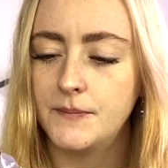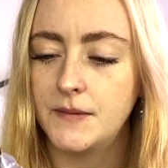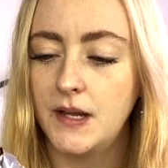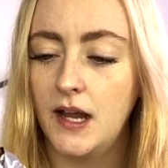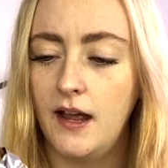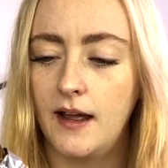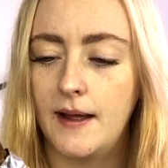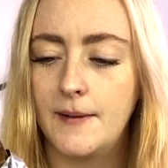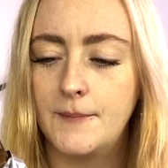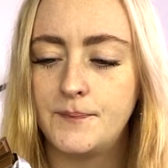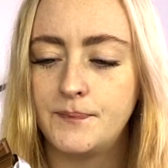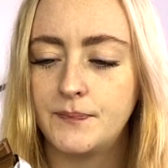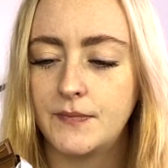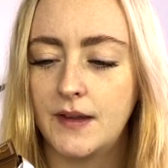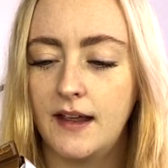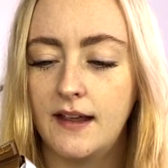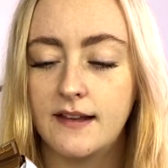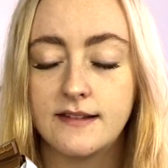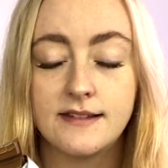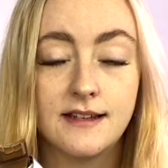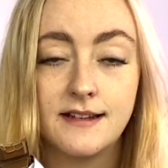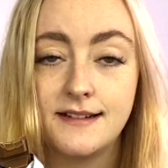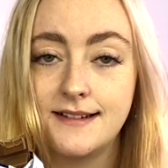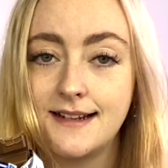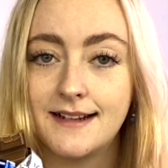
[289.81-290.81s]
Yeah, it
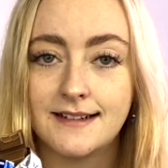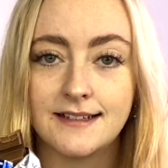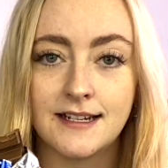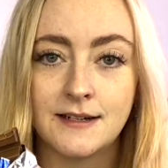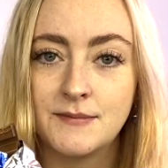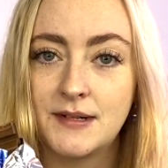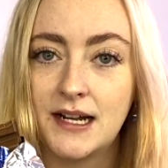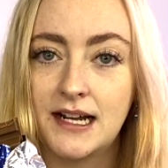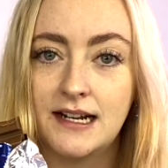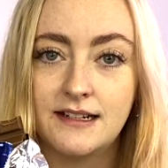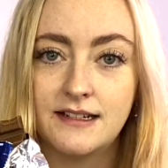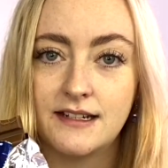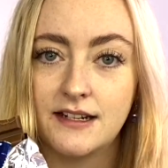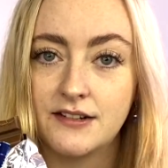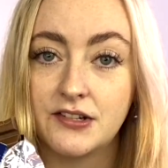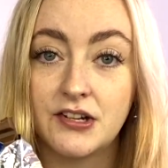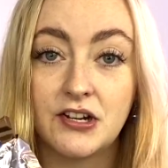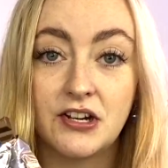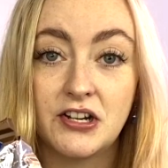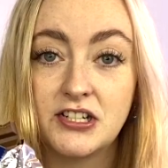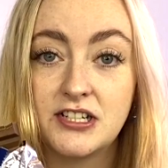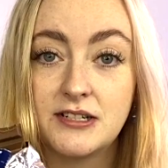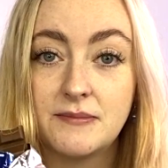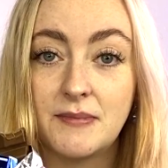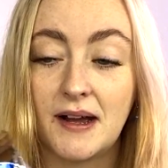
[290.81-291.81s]
has the exact same taste as a
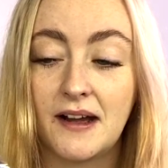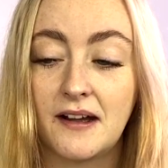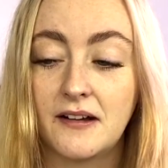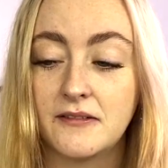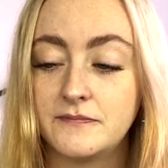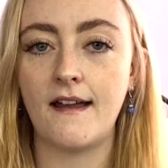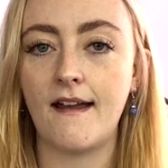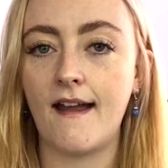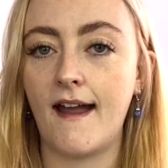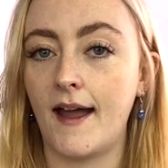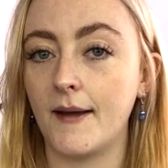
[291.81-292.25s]
Hershey bar.